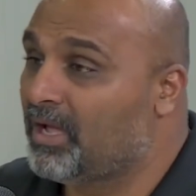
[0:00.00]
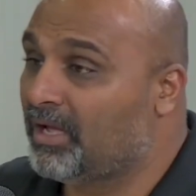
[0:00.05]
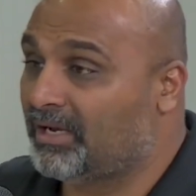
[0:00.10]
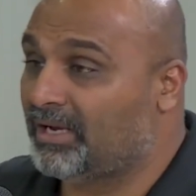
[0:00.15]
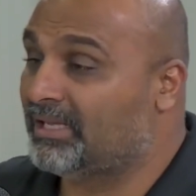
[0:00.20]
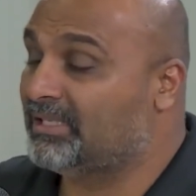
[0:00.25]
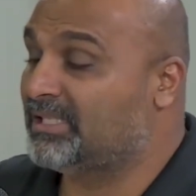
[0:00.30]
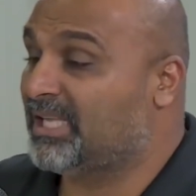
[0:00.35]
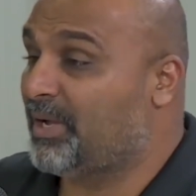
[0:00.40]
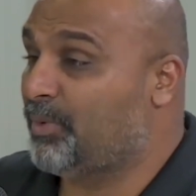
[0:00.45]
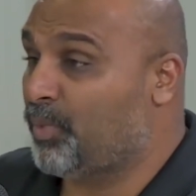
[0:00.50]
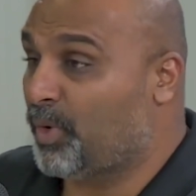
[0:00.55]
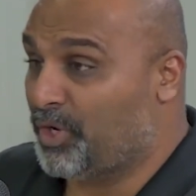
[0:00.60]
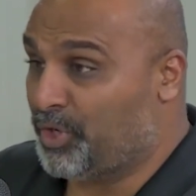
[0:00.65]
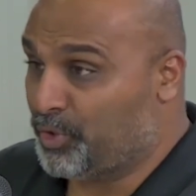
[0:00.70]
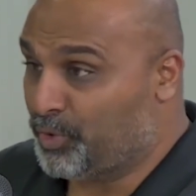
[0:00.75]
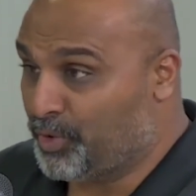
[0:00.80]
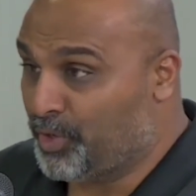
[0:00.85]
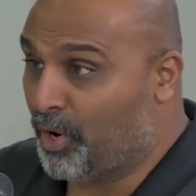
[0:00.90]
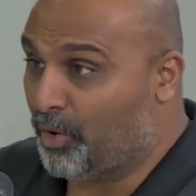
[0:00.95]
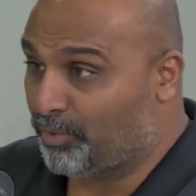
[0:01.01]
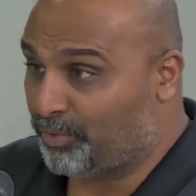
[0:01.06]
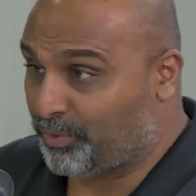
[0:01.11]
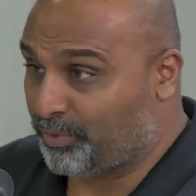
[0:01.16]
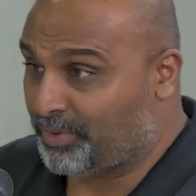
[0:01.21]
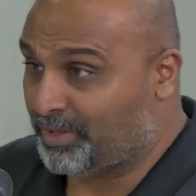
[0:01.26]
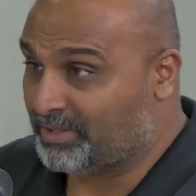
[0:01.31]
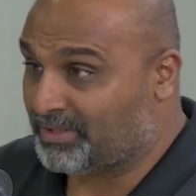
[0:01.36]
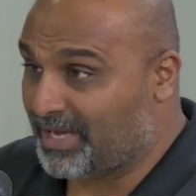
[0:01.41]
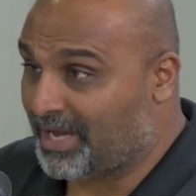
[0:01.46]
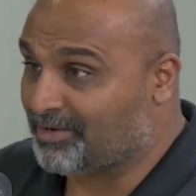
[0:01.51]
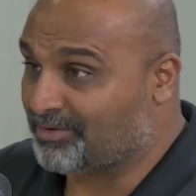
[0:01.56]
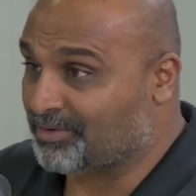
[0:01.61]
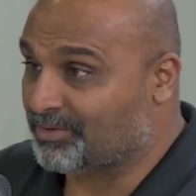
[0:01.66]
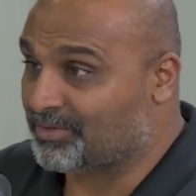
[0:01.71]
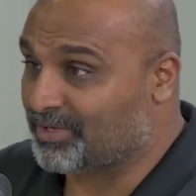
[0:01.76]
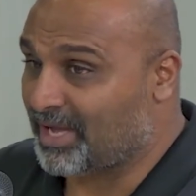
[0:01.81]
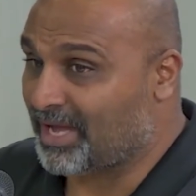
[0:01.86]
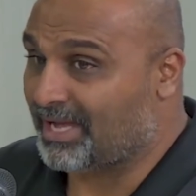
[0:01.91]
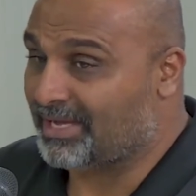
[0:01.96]
And I say, when you go through this
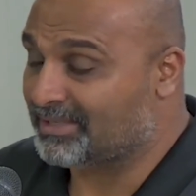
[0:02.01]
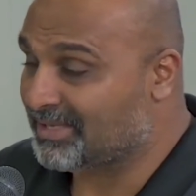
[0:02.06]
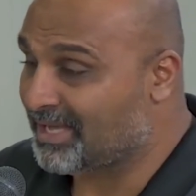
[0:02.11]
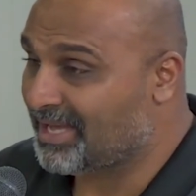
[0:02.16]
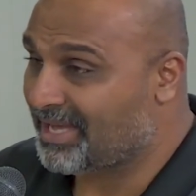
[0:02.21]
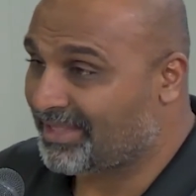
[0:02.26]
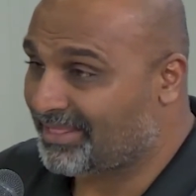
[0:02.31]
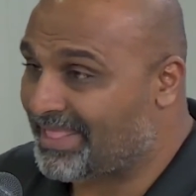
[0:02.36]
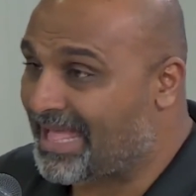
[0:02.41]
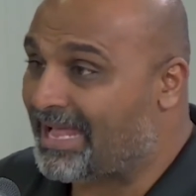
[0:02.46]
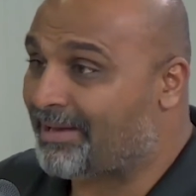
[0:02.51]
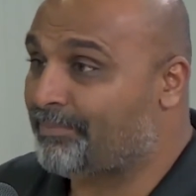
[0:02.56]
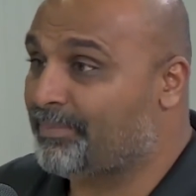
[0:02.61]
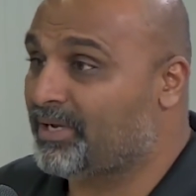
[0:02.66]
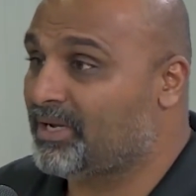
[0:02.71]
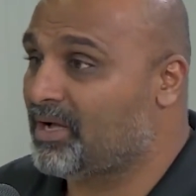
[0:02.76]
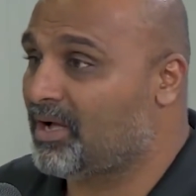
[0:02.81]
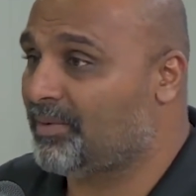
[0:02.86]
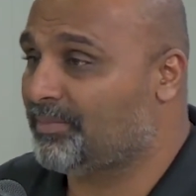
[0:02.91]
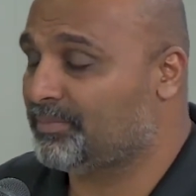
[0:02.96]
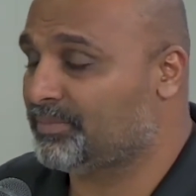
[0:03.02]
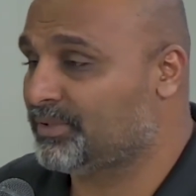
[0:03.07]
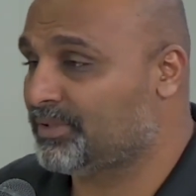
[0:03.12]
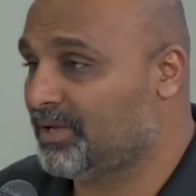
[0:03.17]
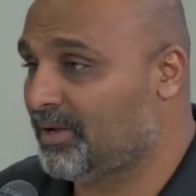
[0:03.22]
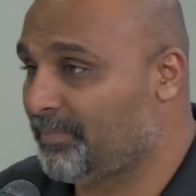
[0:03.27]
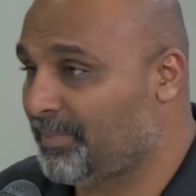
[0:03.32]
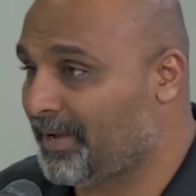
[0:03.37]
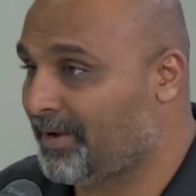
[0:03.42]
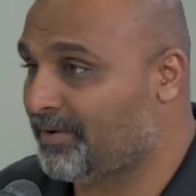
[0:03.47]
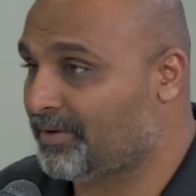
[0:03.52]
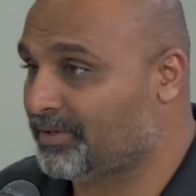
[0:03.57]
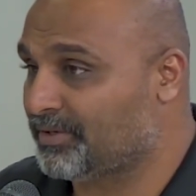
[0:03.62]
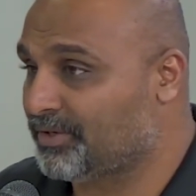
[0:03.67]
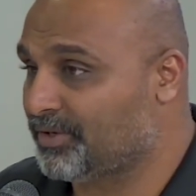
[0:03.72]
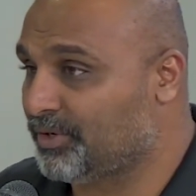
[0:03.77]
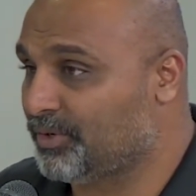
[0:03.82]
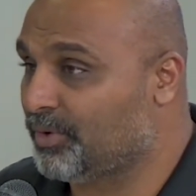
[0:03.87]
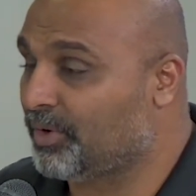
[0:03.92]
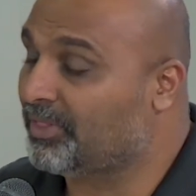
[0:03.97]
exercise, that becomes apparent
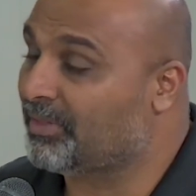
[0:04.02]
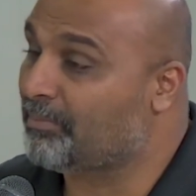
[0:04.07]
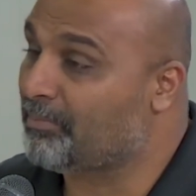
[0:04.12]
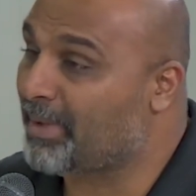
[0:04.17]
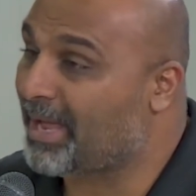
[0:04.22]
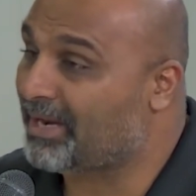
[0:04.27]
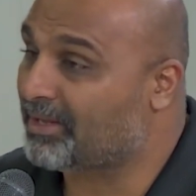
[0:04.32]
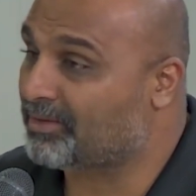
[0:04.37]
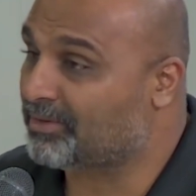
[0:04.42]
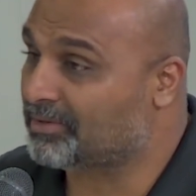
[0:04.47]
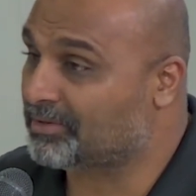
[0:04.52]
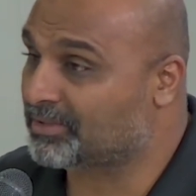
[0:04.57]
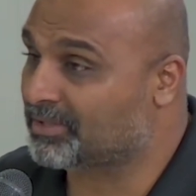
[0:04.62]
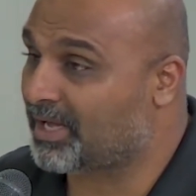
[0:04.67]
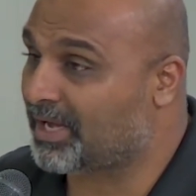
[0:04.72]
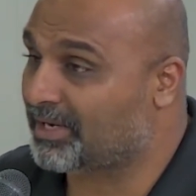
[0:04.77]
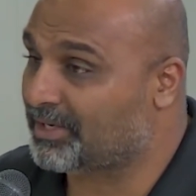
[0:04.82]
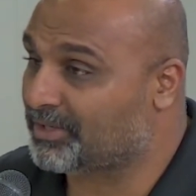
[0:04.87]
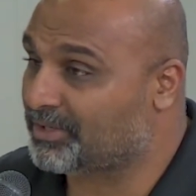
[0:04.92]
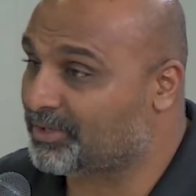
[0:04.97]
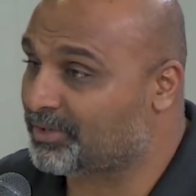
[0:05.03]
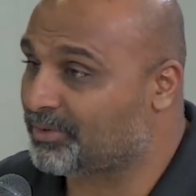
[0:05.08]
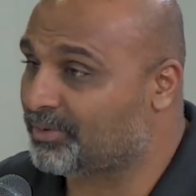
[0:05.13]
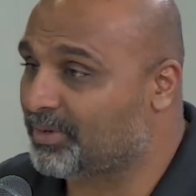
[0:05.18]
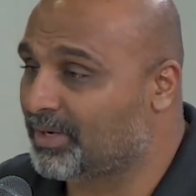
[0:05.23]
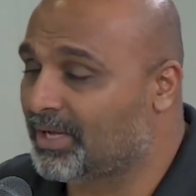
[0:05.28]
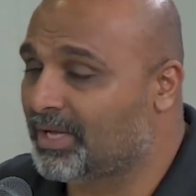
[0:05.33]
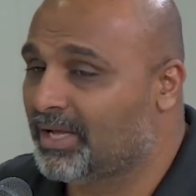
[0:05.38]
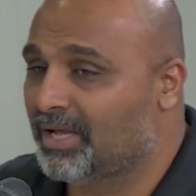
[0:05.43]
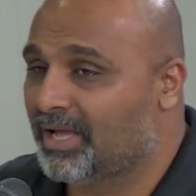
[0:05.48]
to you on the medical side too.